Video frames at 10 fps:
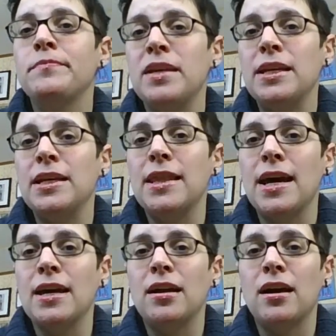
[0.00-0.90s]
Meaning
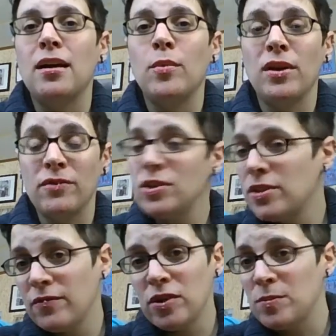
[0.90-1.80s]
that uh, when I finish
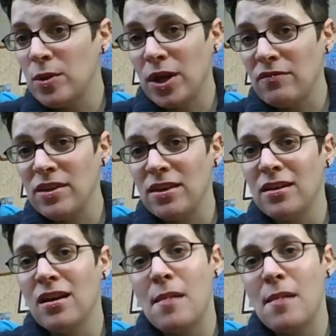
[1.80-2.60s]
the first book of the year,